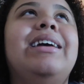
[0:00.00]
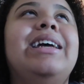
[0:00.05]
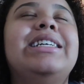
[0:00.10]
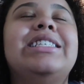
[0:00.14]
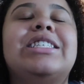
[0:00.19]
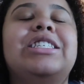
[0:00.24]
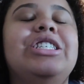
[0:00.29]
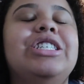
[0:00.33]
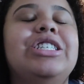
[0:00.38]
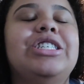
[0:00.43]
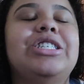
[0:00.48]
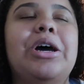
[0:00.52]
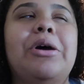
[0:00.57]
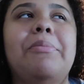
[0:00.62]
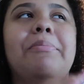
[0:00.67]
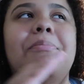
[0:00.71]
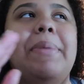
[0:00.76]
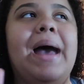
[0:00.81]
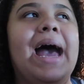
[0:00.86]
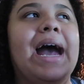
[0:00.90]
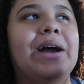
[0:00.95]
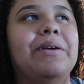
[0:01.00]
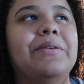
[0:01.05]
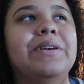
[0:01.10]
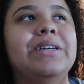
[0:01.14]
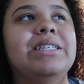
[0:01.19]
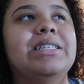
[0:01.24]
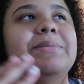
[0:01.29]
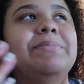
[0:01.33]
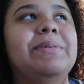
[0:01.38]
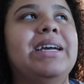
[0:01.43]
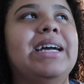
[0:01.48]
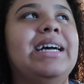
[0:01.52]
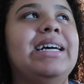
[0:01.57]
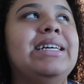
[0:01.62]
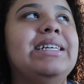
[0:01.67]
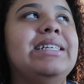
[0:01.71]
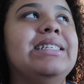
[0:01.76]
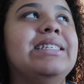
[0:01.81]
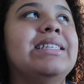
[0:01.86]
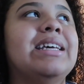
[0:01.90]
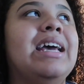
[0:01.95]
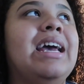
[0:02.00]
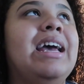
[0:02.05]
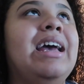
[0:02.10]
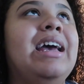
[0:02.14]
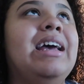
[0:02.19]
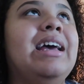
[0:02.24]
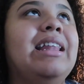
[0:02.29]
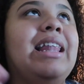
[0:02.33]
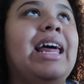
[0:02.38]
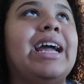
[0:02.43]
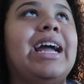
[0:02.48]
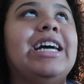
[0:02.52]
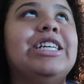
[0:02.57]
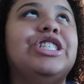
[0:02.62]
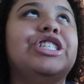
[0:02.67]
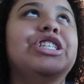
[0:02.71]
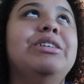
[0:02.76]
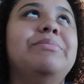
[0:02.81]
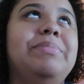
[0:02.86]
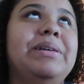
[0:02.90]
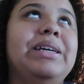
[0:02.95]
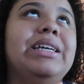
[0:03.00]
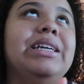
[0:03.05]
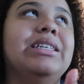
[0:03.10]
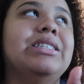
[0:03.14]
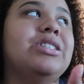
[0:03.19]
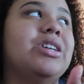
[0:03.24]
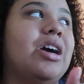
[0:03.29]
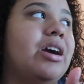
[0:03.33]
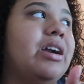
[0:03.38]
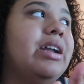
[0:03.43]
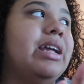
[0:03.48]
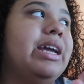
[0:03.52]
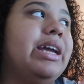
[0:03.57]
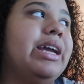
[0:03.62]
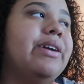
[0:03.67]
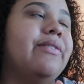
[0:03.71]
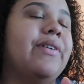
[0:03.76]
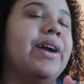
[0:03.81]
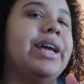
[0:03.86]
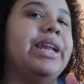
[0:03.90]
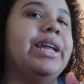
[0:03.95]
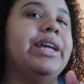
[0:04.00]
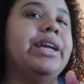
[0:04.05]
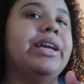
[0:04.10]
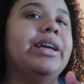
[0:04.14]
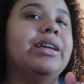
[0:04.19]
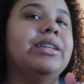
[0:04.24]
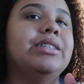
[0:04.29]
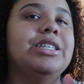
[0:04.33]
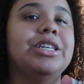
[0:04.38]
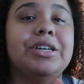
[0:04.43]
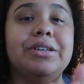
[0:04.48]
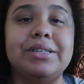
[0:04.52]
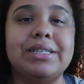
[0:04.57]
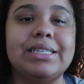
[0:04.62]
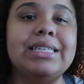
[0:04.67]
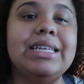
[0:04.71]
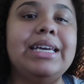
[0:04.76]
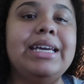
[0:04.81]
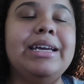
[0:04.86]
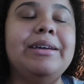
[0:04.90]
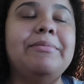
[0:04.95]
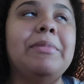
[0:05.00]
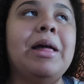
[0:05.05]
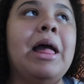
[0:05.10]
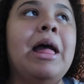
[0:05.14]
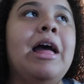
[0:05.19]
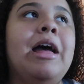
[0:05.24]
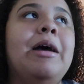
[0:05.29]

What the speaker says: it's just so backwards because like I should be starting to get ready to go to sleep,